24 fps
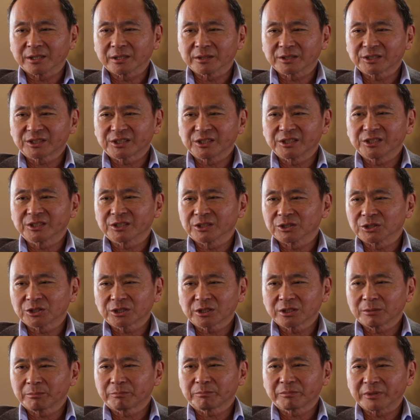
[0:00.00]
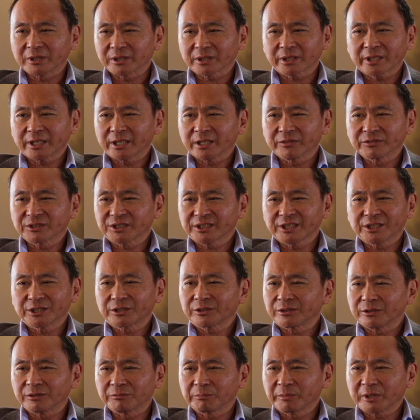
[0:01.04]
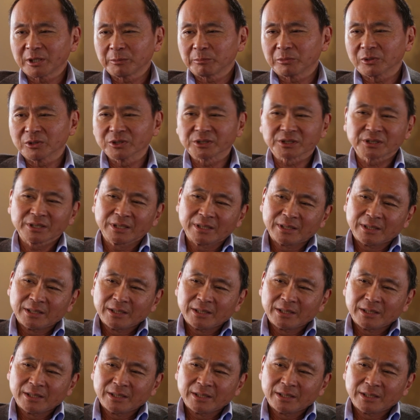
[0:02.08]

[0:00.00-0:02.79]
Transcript: citizenship a kind of center of people's